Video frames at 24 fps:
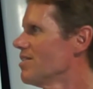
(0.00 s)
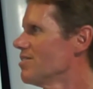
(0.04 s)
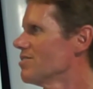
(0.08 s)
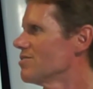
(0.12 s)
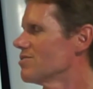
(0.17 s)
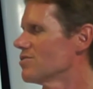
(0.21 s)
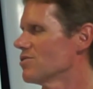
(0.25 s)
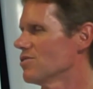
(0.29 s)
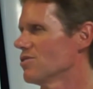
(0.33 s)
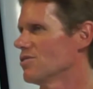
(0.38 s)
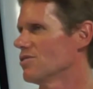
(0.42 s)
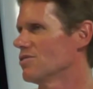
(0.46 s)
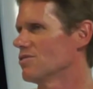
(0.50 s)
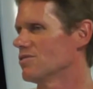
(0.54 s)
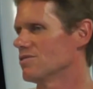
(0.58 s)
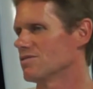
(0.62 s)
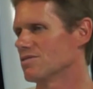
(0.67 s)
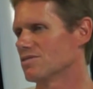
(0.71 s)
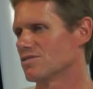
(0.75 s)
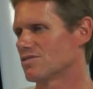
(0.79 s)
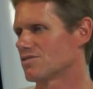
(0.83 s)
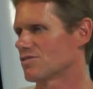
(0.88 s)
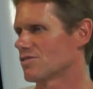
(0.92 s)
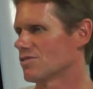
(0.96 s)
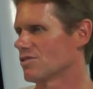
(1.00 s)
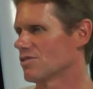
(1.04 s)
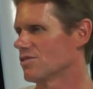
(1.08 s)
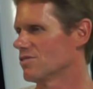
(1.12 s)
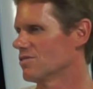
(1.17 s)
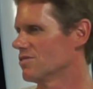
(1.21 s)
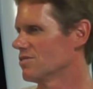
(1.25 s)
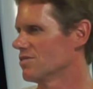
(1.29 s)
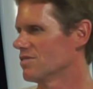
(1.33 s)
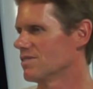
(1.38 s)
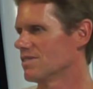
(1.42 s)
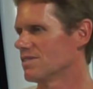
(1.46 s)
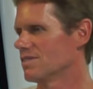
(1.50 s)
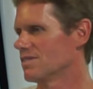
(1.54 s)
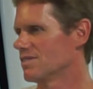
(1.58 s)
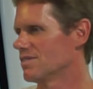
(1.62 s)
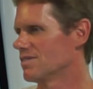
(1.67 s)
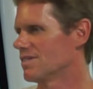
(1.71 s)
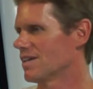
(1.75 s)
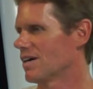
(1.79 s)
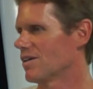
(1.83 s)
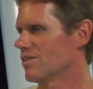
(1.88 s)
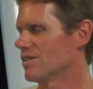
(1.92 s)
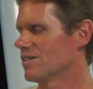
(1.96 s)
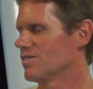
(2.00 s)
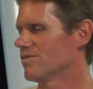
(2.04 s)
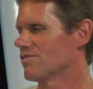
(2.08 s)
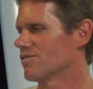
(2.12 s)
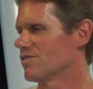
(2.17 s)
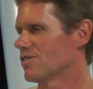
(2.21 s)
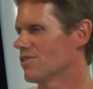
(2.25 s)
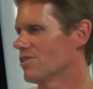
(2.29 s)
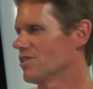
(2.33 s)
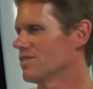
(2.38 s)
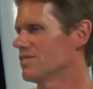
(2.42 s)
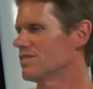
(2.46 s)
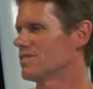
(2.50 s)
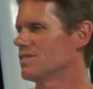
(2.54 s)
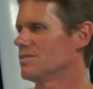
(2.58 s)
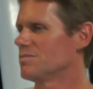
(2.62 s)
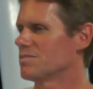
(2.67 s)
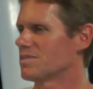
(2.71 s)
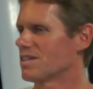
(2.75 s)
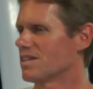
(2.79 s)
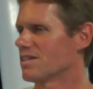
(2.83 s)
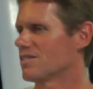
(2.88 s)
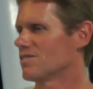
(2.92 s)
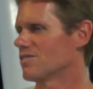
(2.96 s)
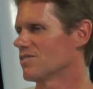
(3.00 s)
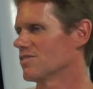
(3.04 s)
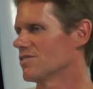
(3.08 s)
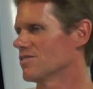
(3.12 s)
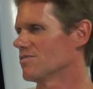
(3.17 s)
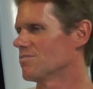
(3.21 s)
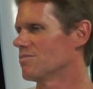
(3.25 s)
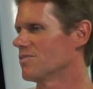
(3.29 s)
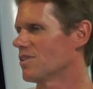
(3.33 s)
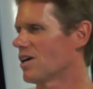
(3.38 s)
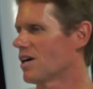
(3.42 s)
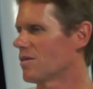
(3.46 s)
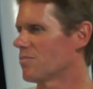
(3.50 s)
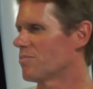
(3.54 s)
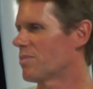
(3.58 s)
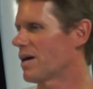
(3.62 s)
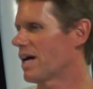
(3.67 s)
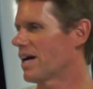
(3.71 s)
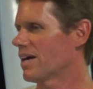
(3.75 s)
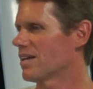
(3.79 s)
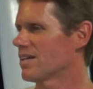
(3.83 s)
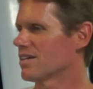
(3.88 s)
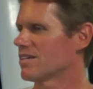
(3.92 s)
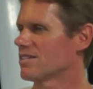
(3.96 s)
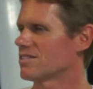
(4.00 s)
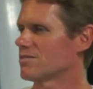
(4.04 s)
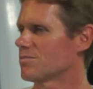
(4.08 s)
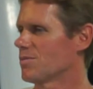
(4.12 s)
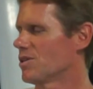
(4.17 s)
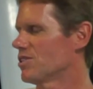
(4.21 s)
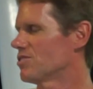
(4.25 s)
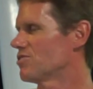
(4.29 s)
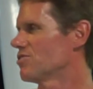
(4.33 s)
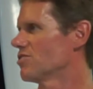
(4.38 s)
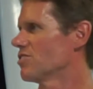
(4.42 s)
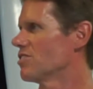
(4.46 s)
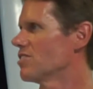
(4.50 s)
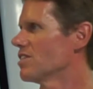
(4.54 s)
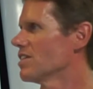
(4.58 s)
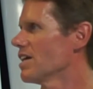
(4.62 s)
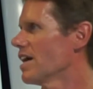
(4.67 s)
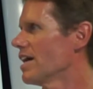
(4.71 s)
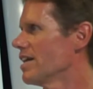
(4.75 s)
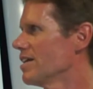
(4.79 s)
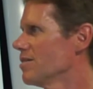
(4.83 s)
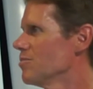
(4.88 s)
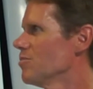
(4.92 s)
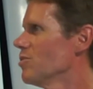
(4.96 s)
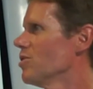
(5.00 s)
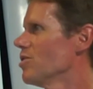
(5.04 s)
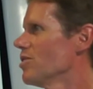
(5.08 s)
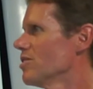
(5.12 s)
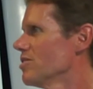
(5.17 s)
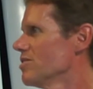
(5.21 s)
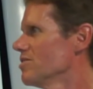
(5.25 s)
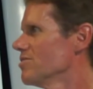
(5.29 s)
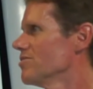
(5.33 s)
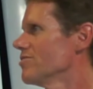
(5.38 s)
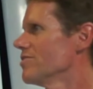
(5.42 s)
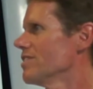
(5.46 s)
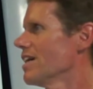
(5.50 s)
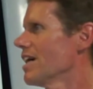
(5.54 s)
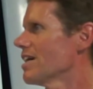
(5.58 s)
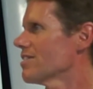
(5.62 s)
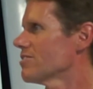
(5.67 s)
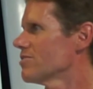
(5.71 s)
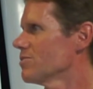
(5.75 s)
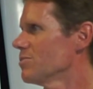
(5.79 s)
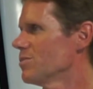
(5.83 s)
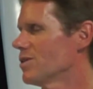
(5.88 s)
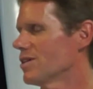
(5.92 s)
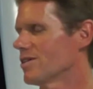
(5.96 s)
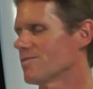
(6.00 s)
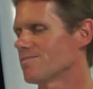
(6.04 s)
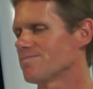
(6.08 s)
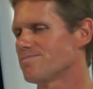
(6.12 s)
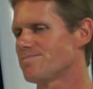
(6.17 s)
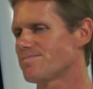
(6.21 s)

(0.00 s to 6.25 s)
So down, even though it seems like you're not paddling as much, you're gliding more, you're relaxing more,